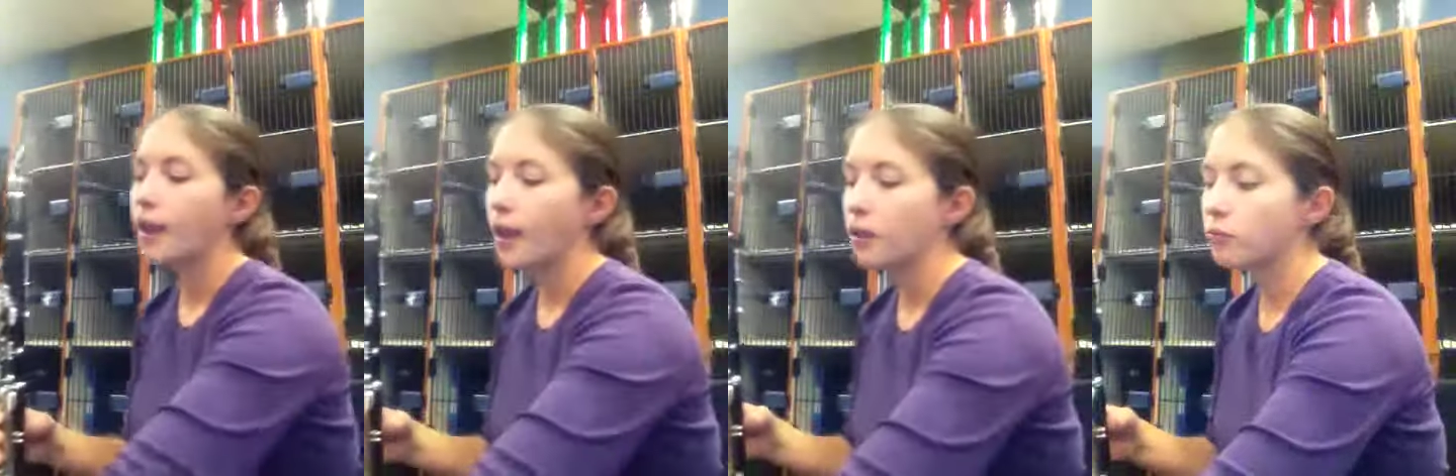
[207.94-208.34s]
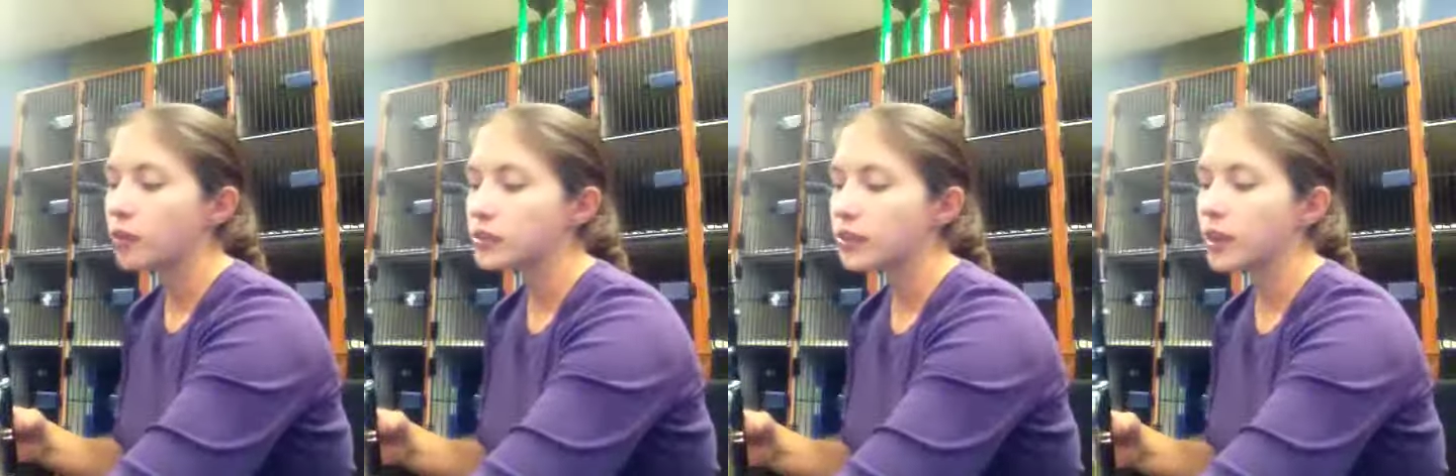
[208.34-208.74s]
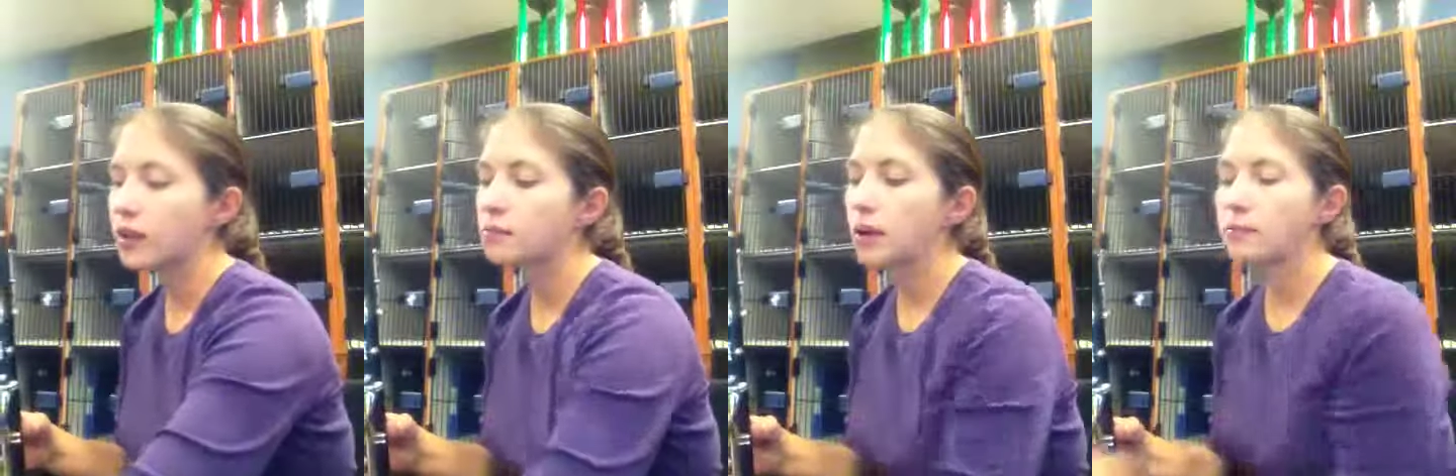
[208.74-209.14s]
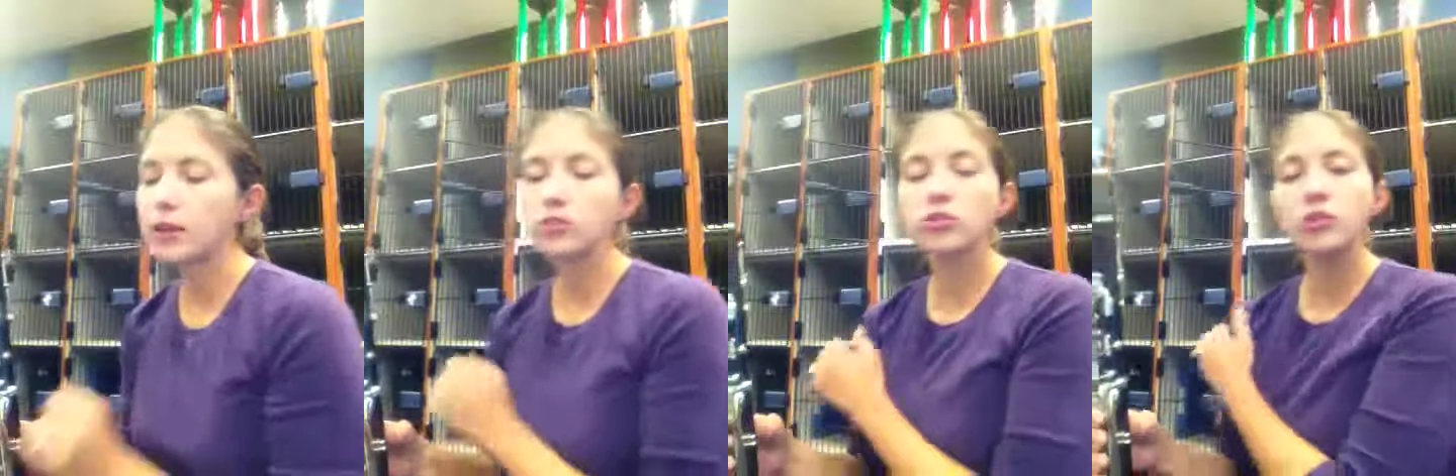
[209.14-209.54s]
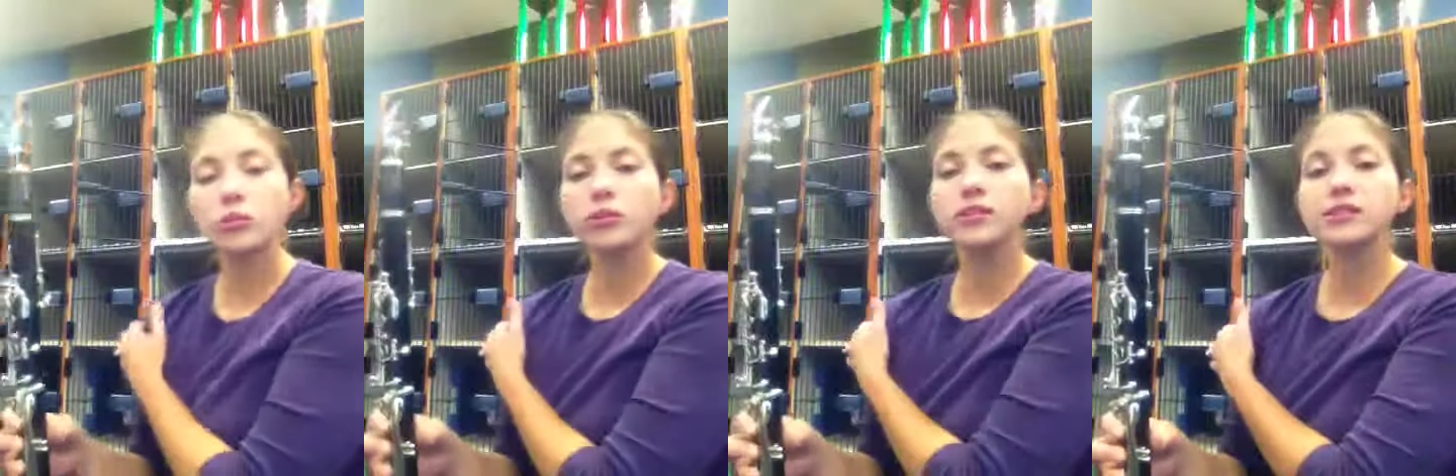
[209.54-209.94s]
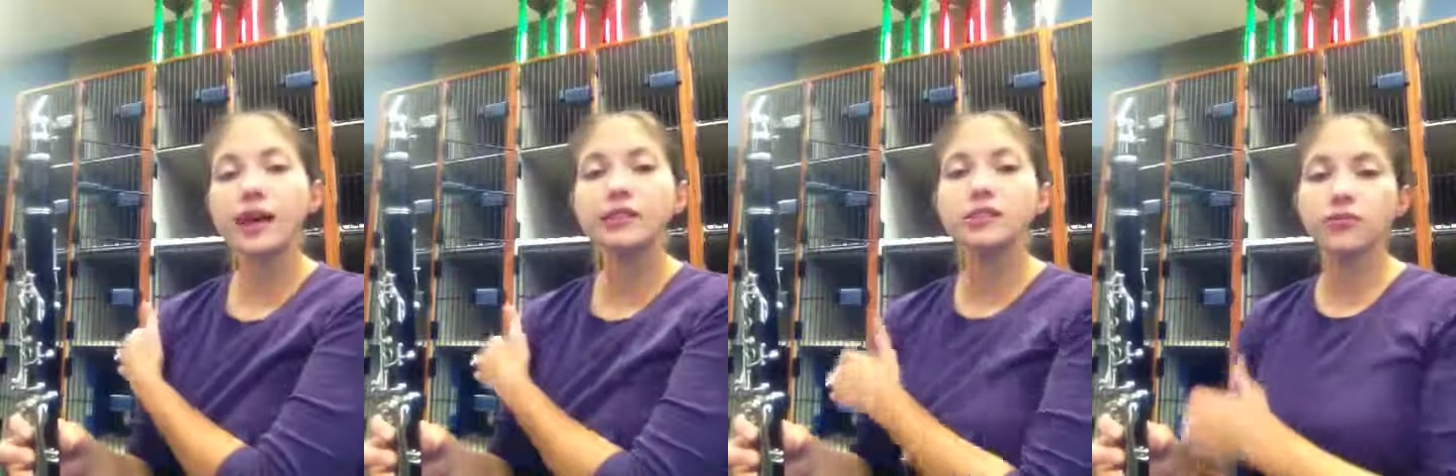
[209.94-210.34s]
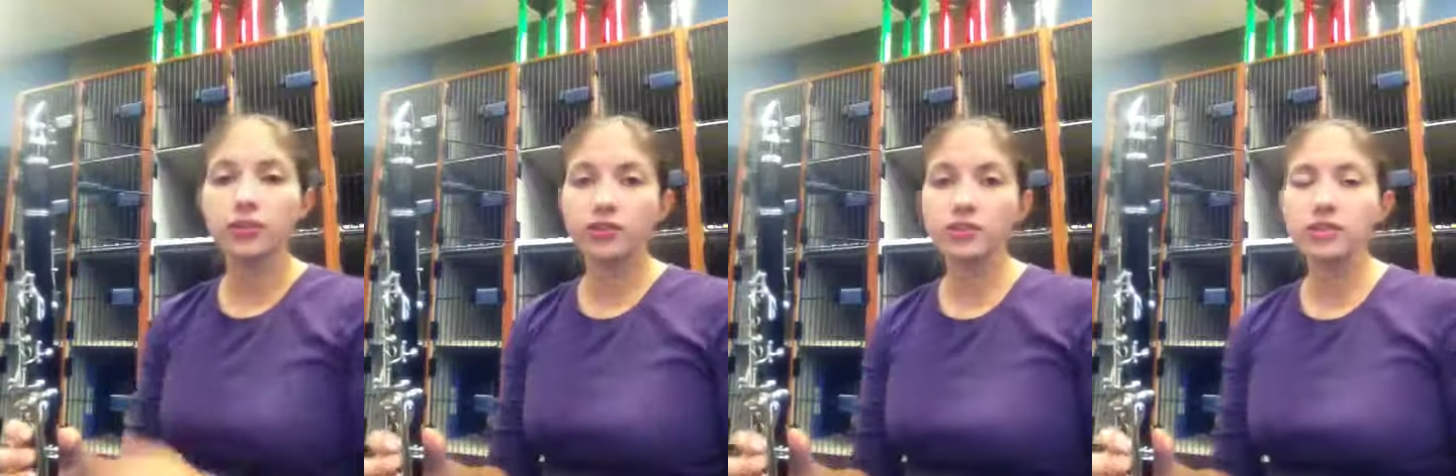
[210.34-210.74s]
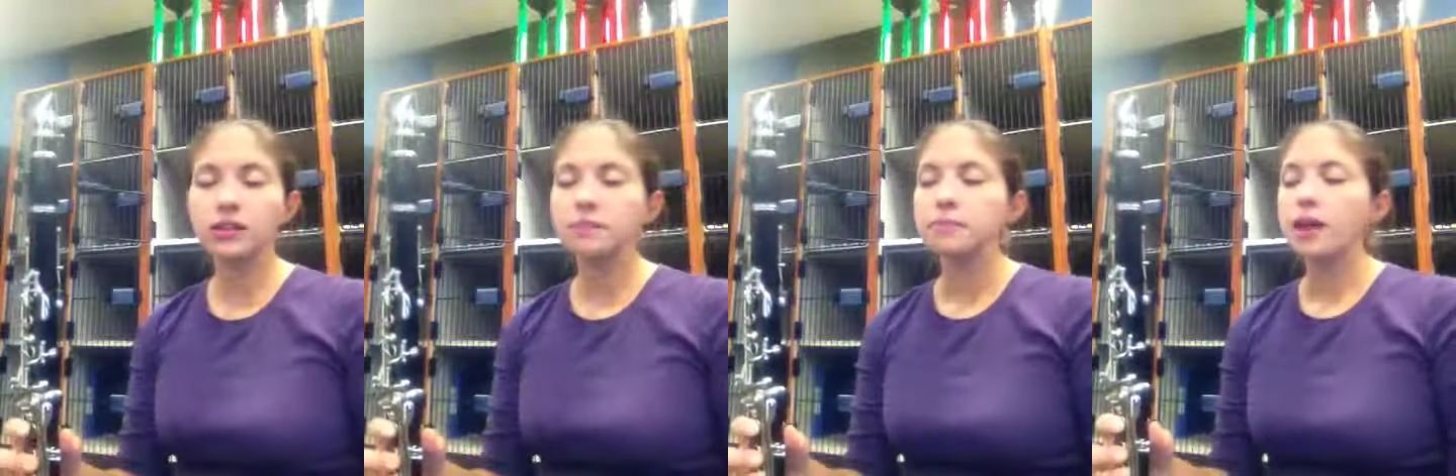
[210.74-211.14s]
And once again, my metronome was set to 50,